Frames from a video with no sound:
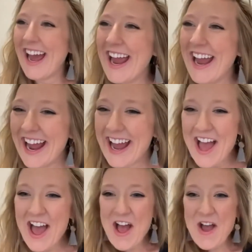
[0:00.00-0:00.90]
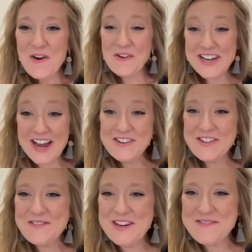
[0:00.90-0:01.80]
okay, we're down to
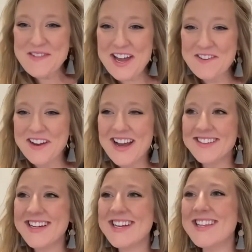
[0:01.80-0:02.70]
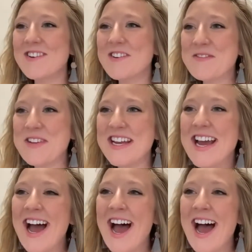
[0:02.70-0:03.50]
the very bottom, guys. Hang in there with me.